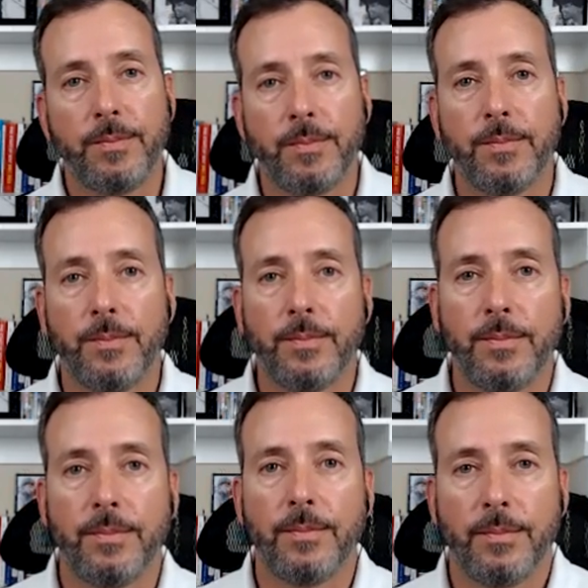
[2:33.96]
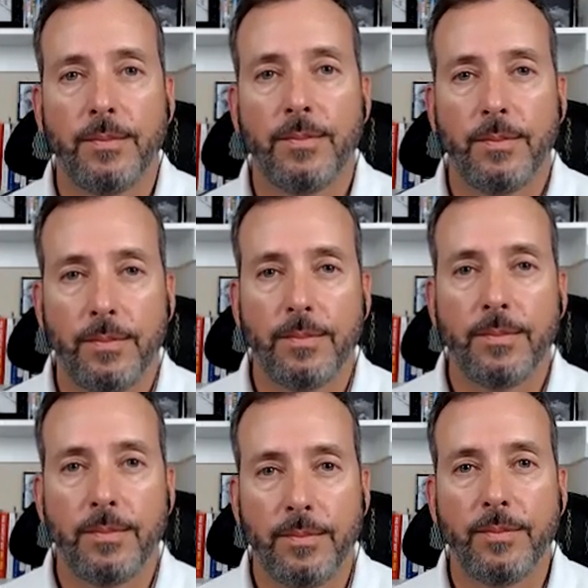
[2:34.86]

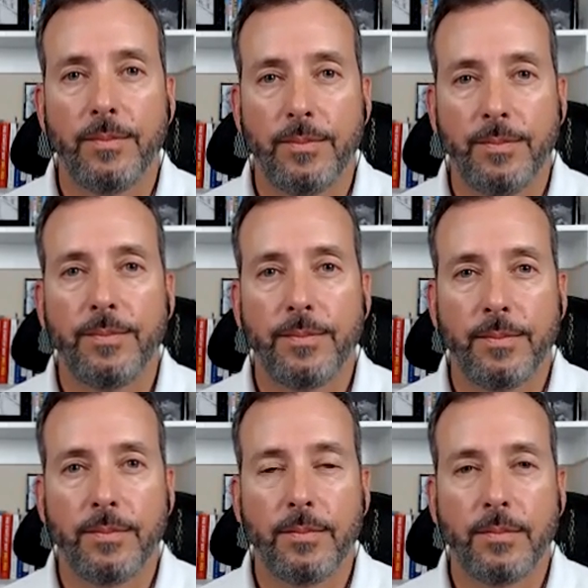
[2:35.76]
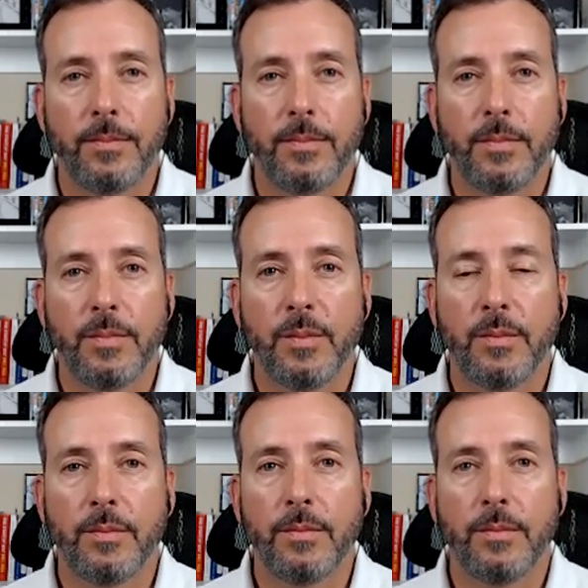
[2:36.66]

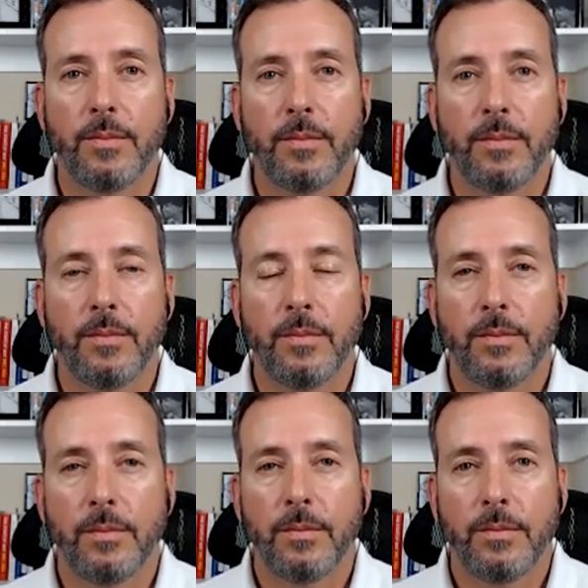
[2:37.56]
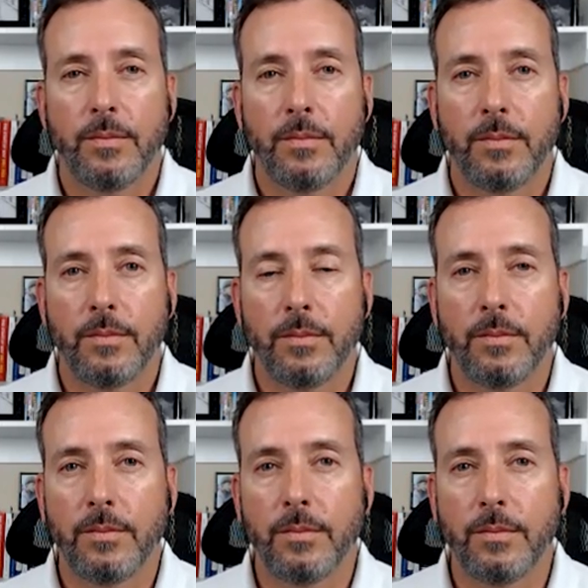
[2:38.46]

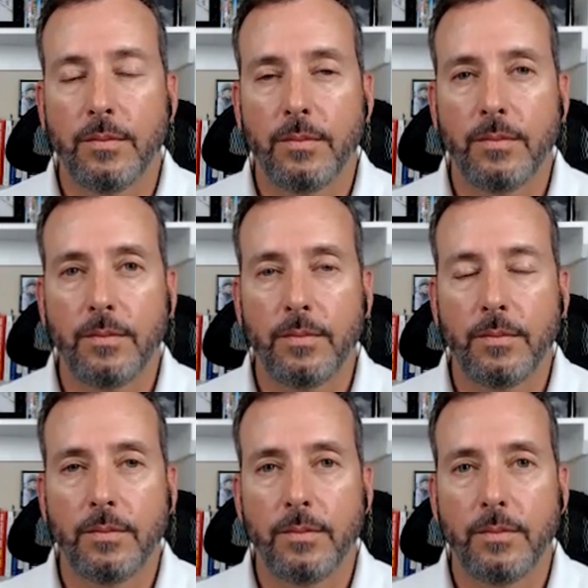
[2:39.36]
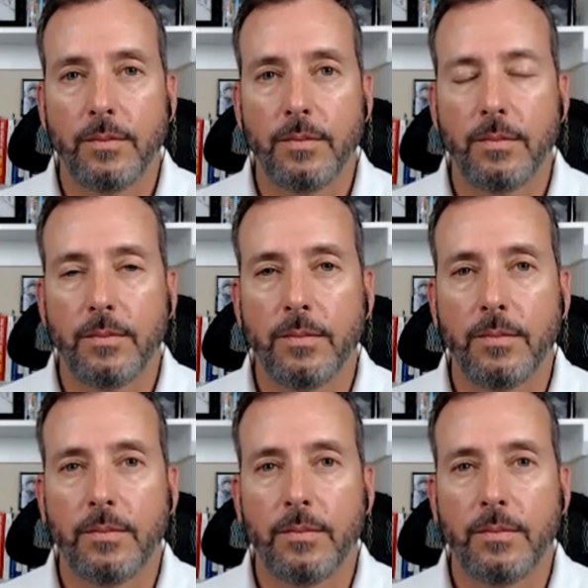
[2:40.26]
(silent)